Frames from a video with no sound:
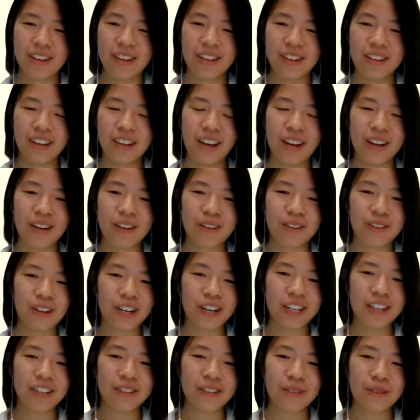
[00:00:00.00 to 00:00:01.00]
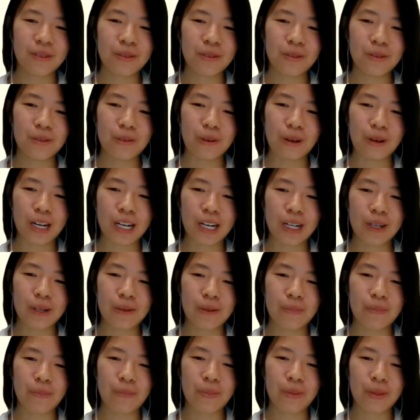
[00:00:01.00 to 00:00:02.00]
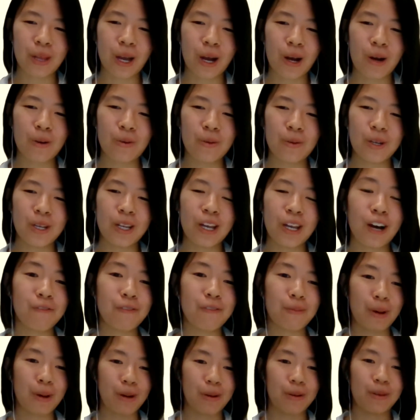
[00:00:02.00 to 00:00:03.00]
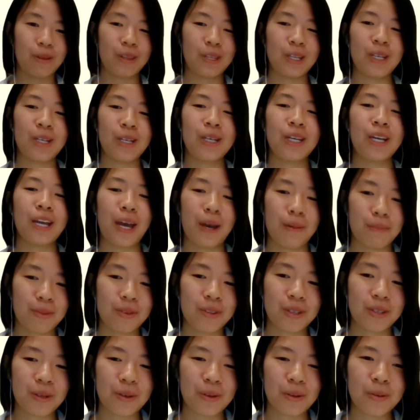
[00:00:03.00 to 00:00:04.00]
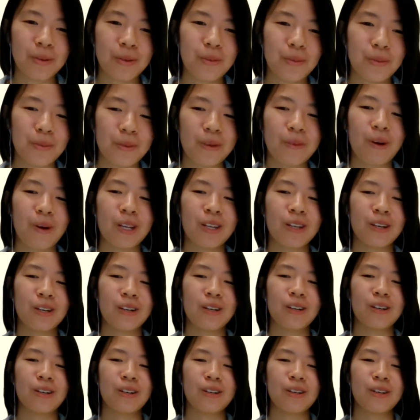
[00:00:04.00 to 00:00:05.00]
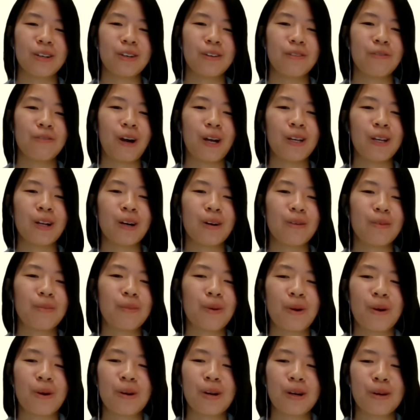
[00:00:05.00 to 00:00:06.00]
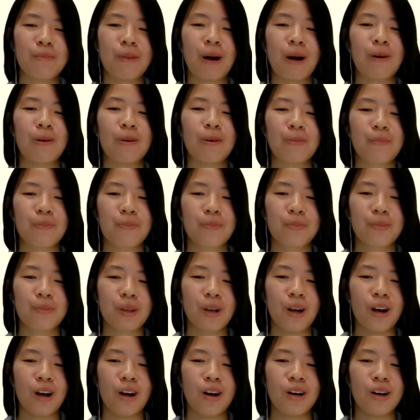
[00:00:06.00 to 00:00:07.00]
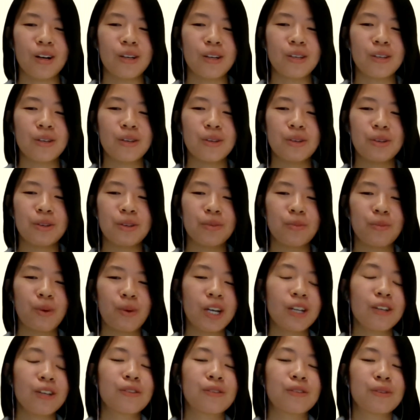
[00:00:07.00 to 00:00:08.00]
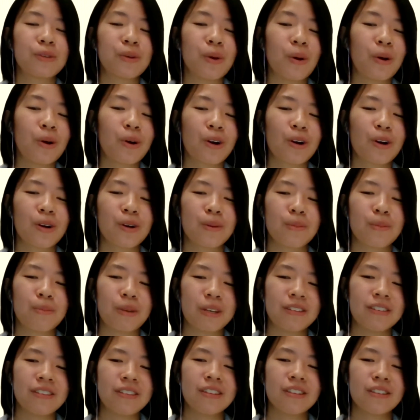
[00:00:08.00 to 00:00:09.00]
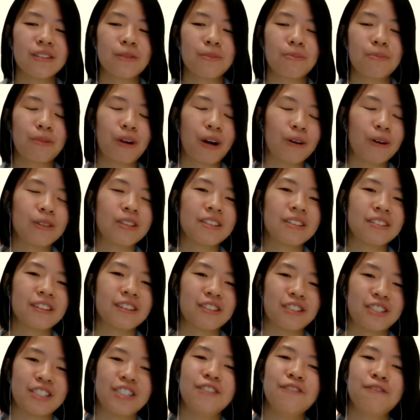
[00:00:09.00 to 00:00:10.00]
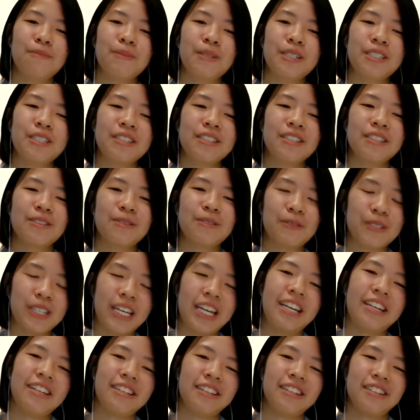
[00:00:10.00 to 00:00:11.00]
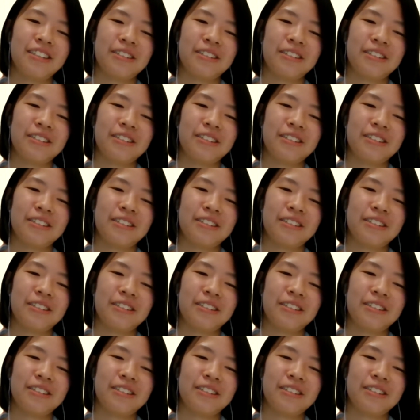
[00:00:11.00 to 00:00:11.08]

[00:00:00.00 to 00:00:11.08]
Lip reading: Yeah, great. So now enough about the MCO. We want to find out more about what is your business proudest achievement to date?